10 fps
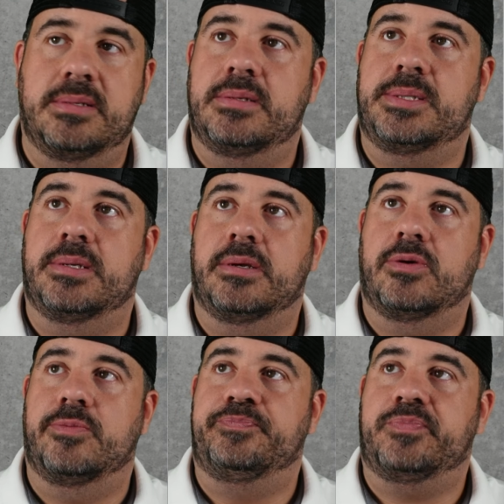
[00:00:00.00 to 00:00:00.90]

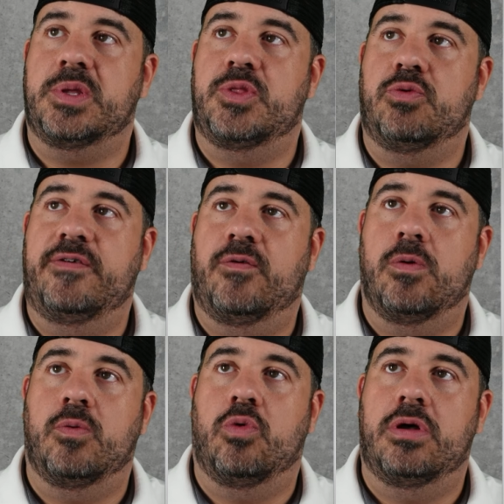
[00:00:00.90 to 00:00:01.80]
So
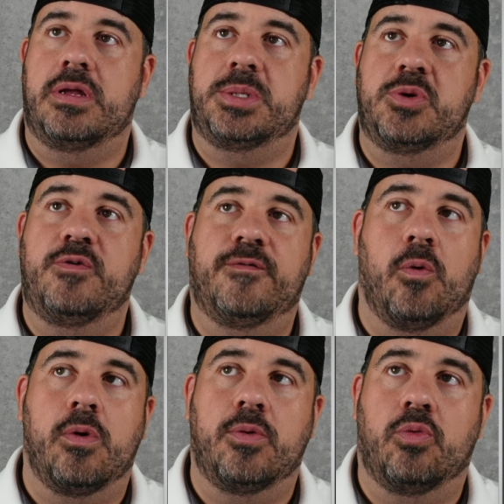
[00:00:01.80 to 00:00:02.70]
3-4-1,
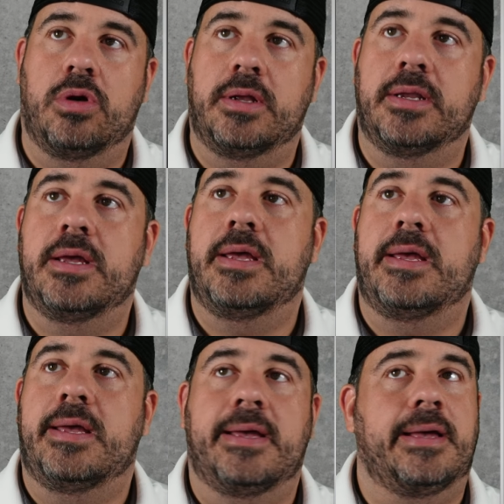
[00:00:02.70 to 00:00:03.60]
2-4-1.
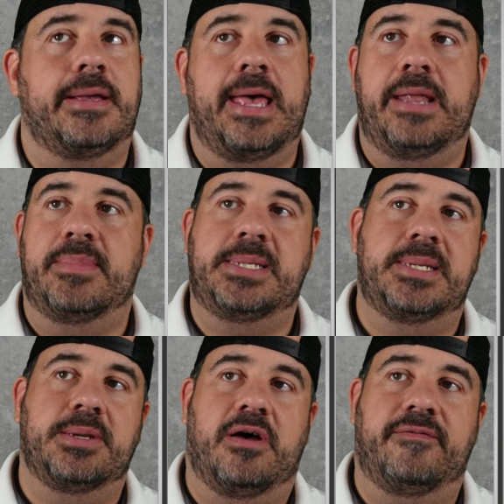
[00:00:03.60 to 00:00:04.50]
Edmonton's
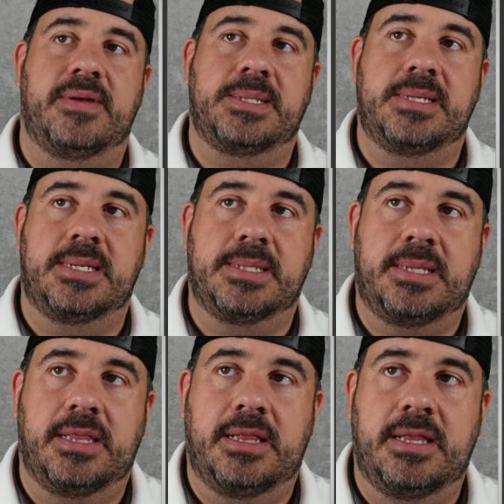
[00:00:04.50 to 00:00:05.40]
offense is
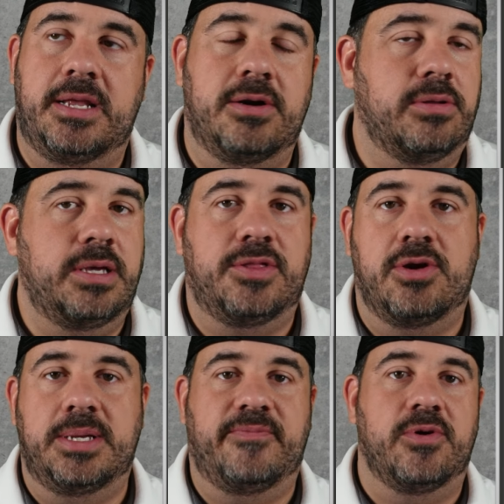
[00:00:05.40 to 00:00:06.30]
literally
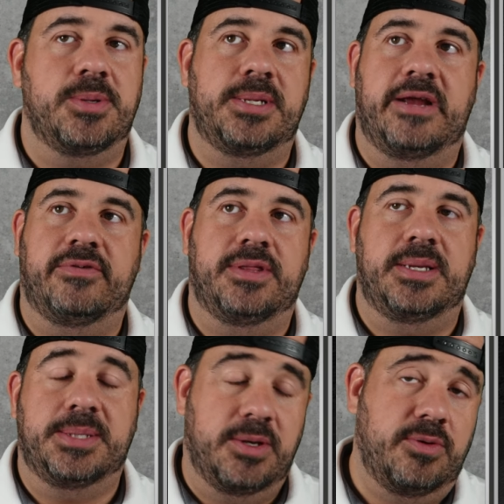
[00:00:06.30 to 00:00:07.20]
31st and everything.
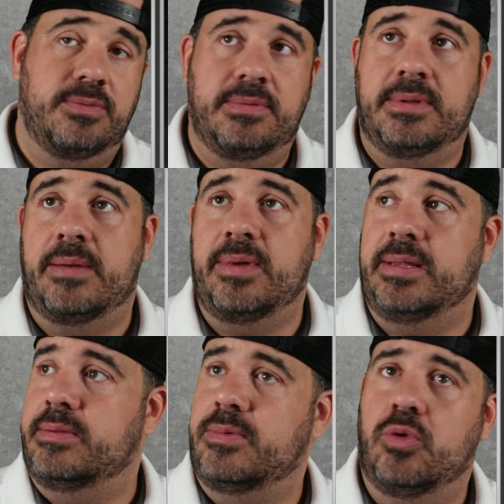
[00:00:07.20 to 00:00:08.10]
So, I
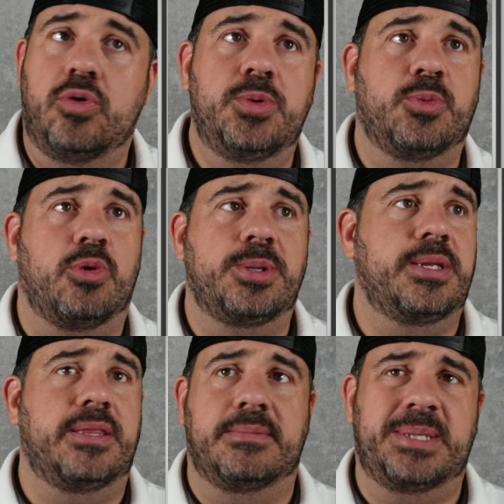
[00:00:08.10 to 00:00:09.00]
mean, who's worse
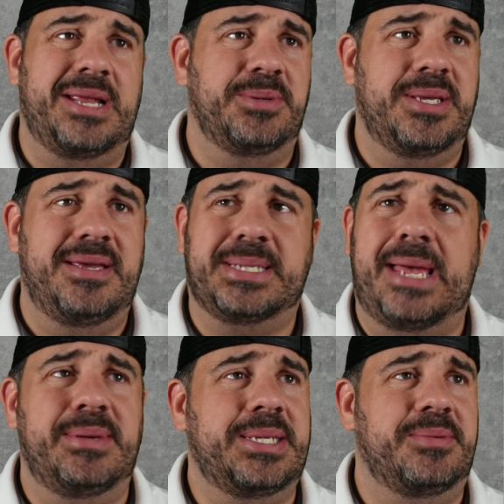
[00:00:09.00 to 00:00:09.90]
than them? San Jose? It's got to
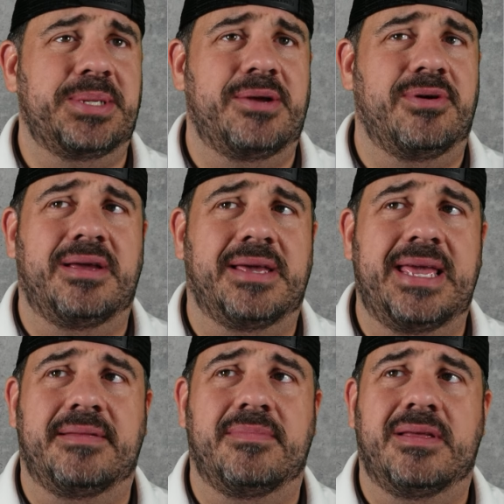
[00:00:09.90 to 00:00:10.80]
be San Jose, right? I
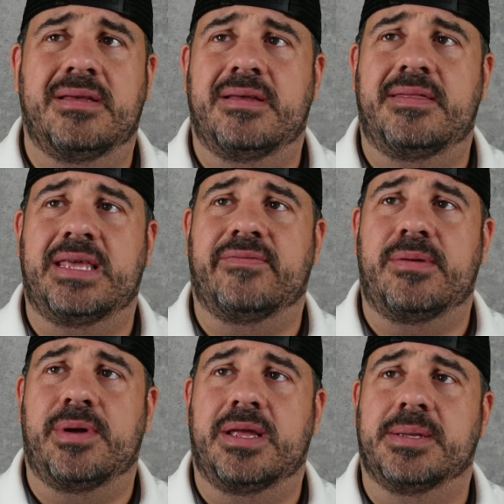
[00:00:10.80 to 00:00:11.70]
can't think of
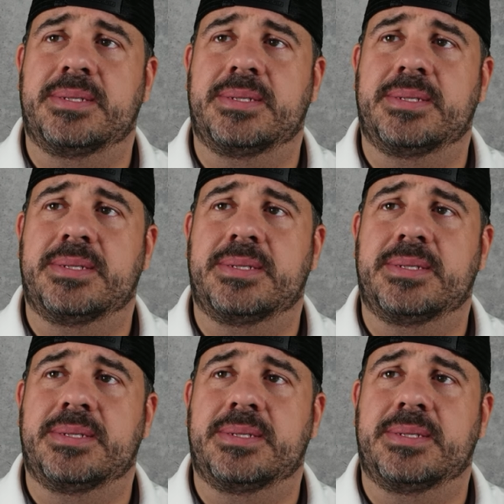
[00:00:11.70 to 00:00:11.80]
anybody else.